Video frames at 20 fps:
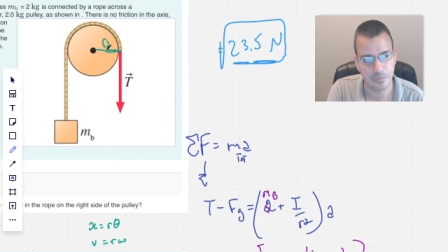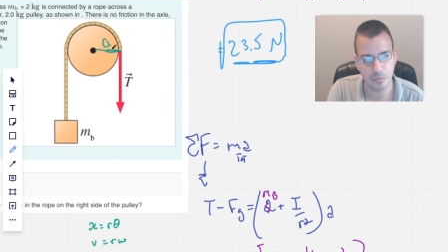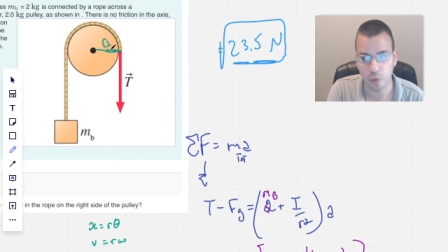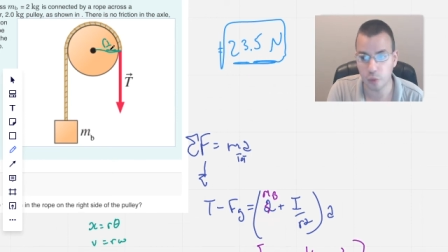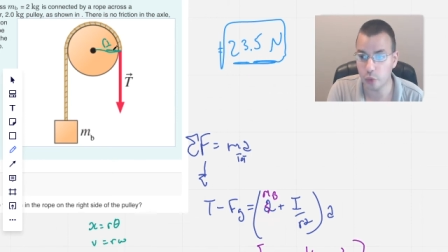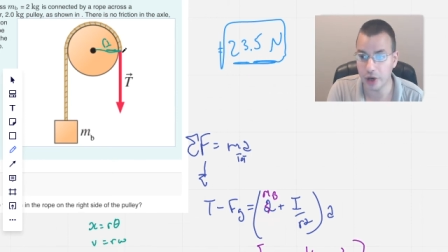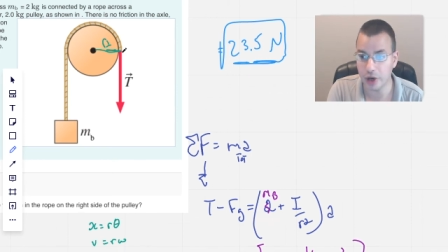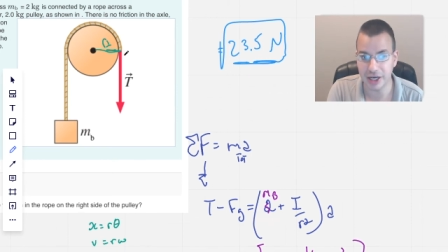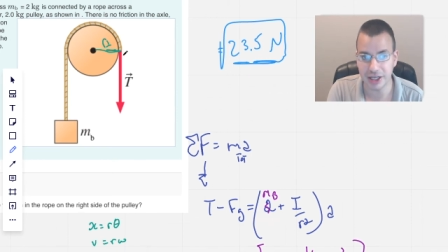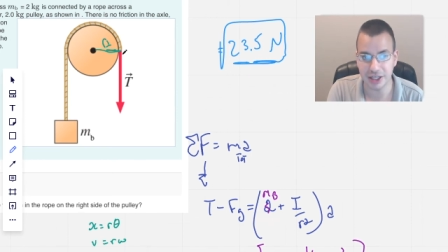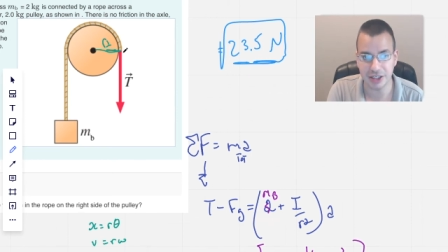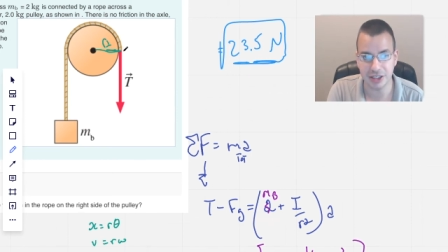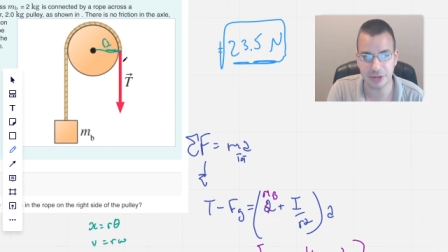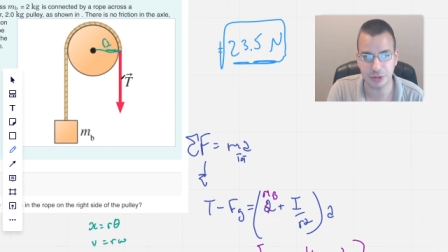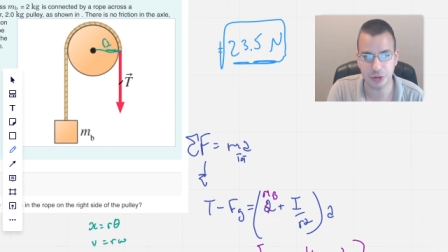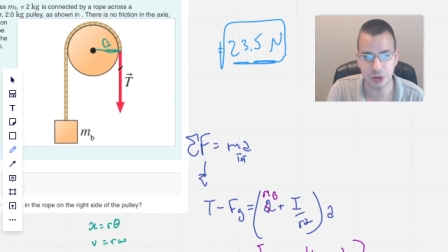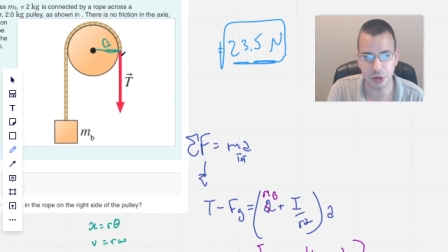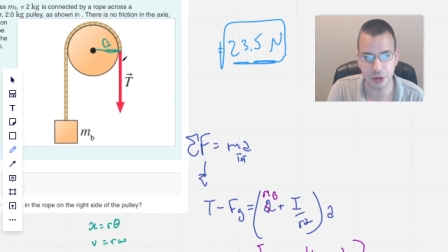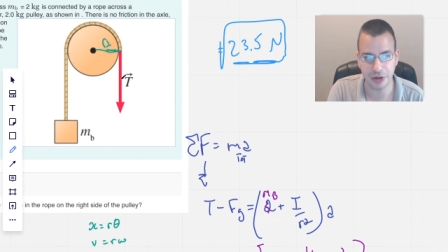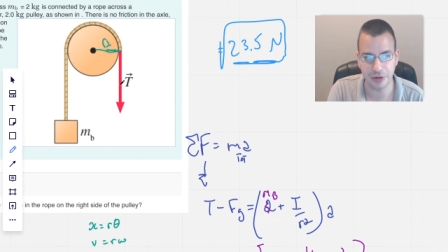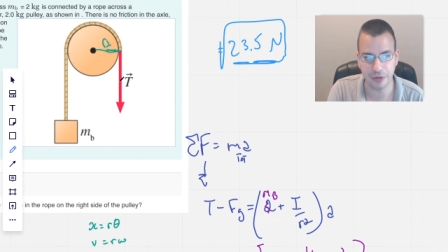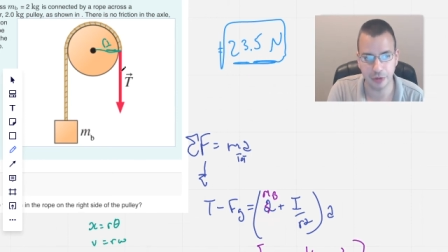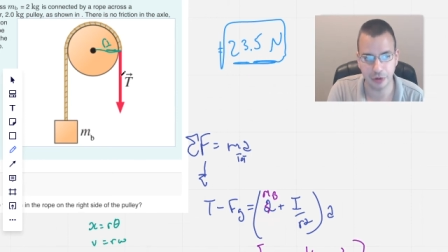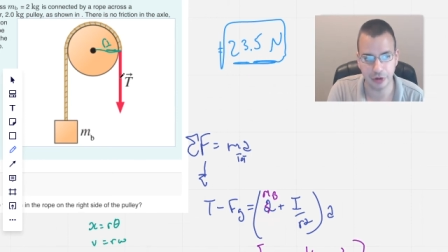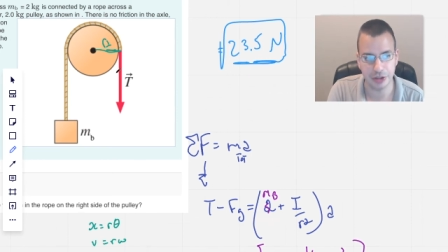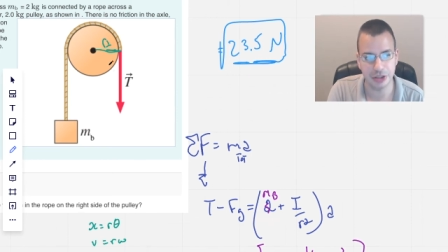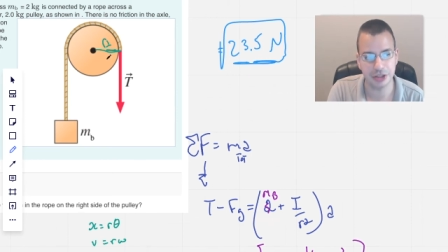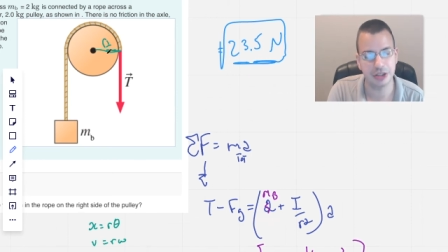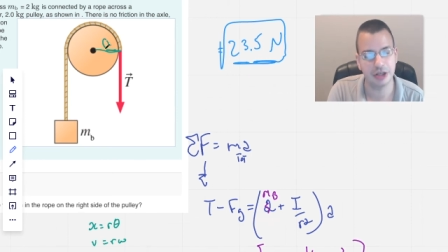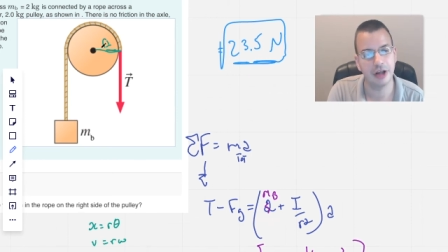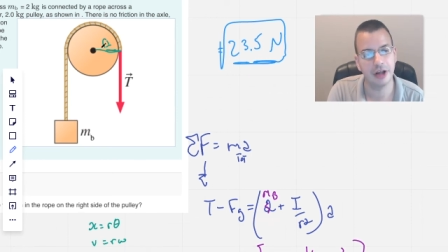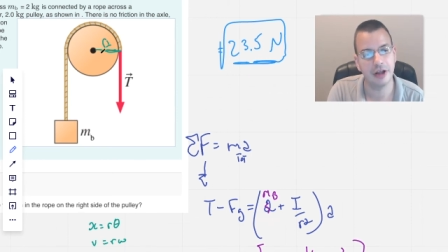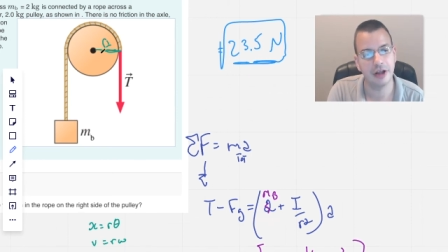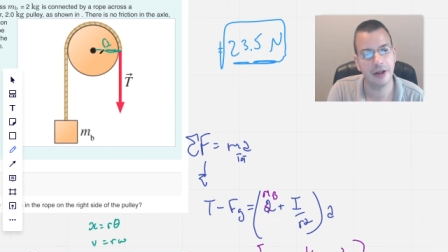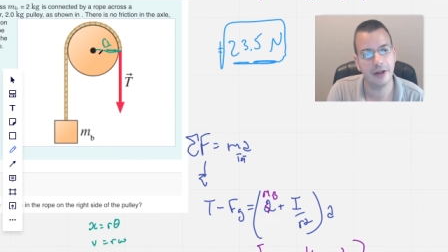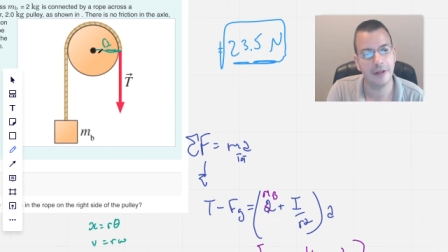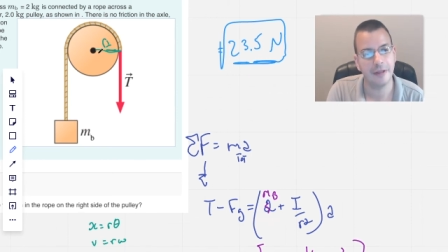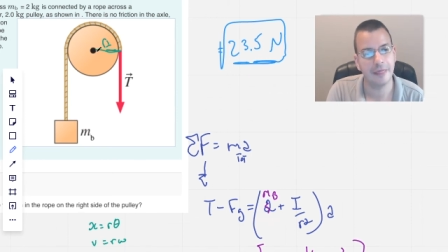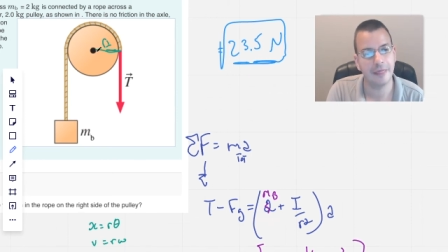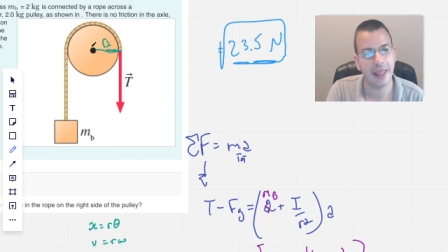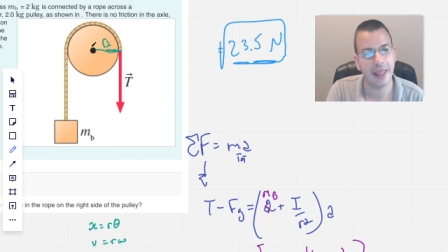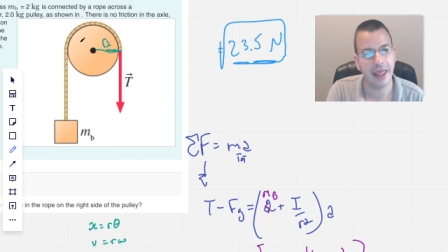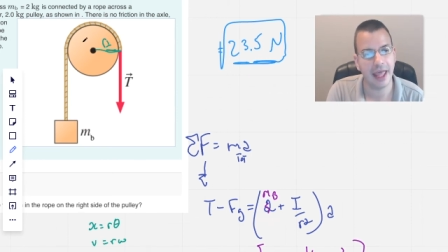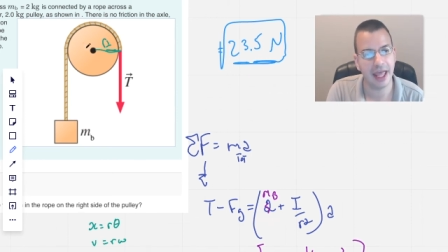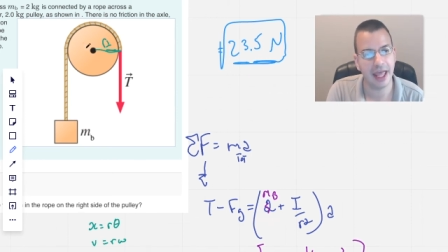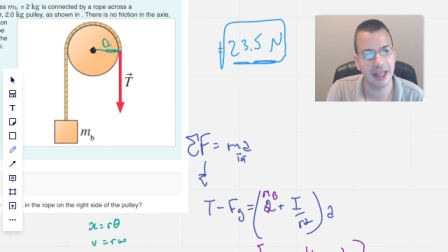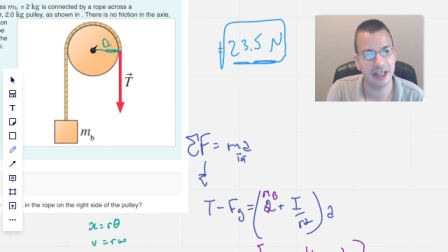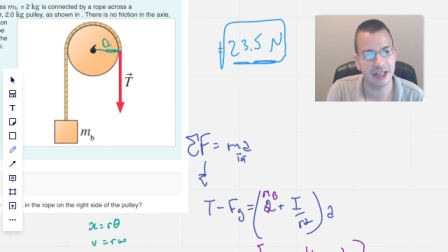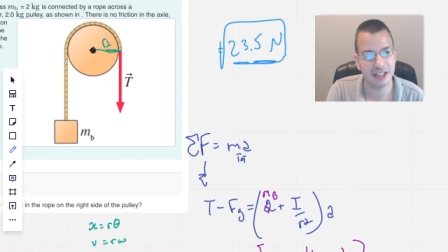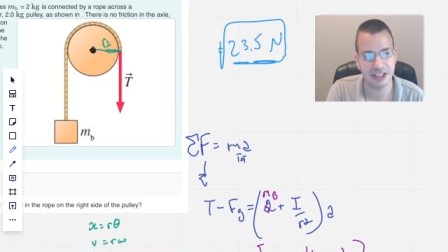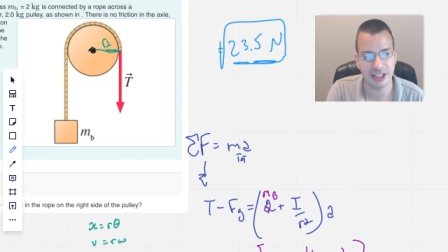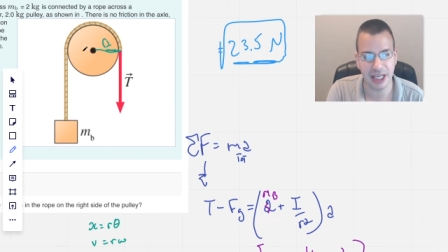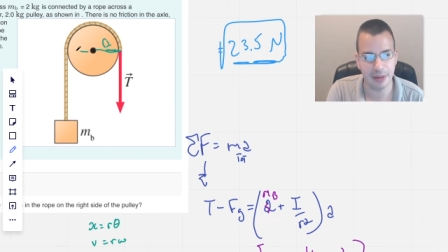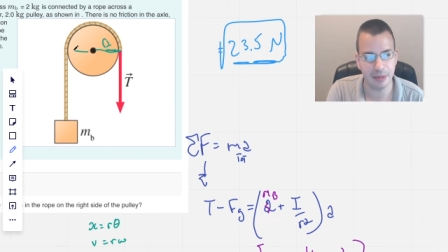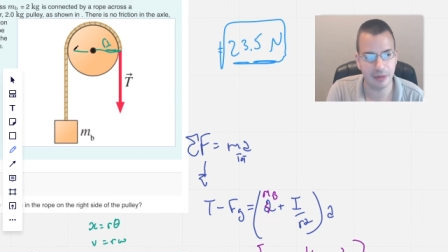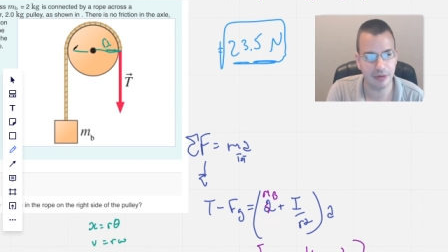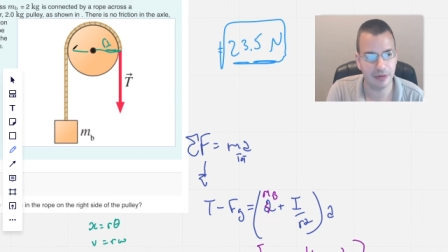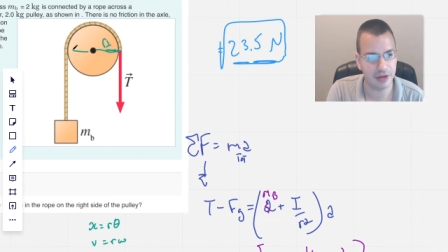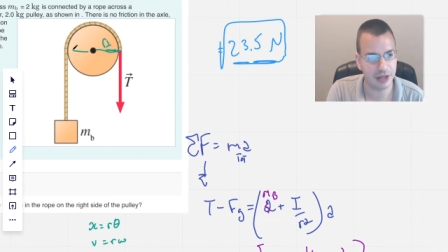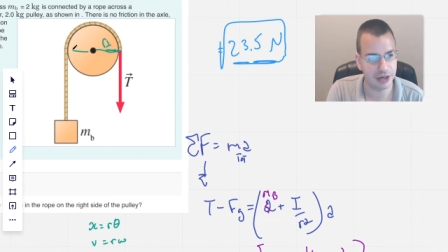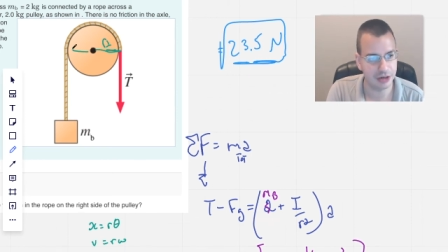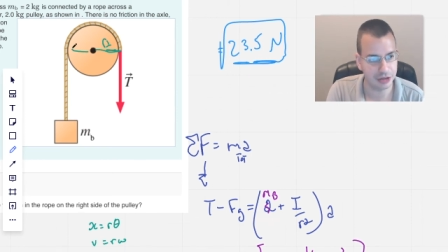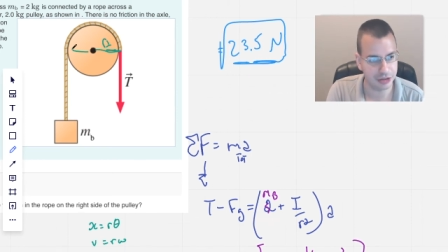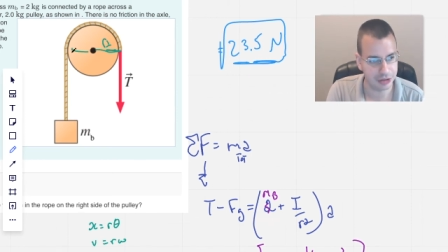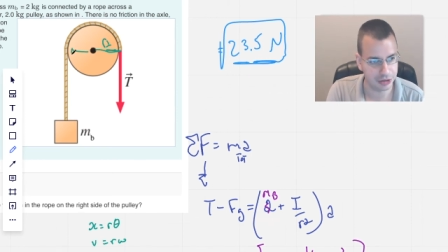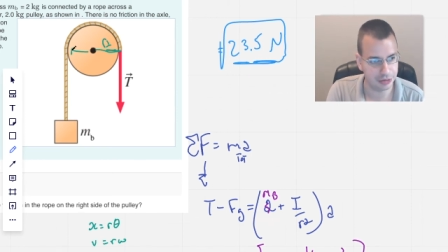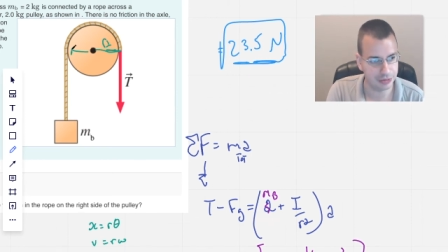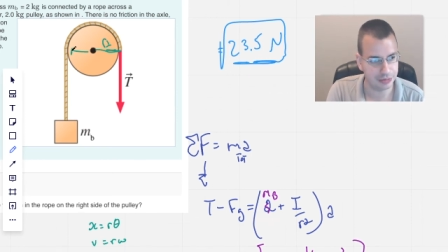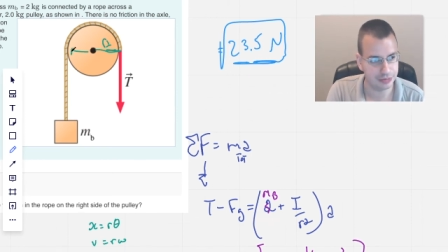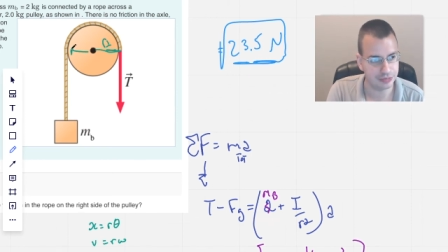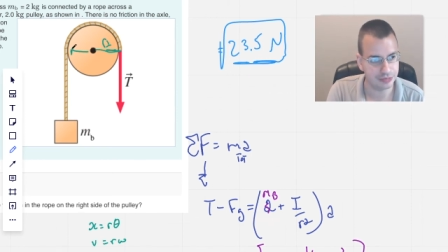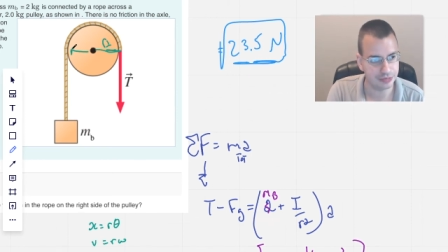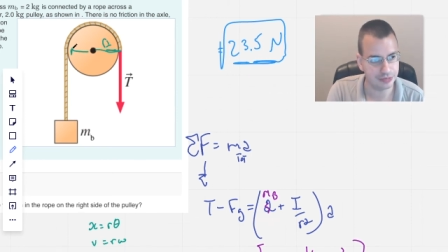radius between the fours. And it's the same over here too.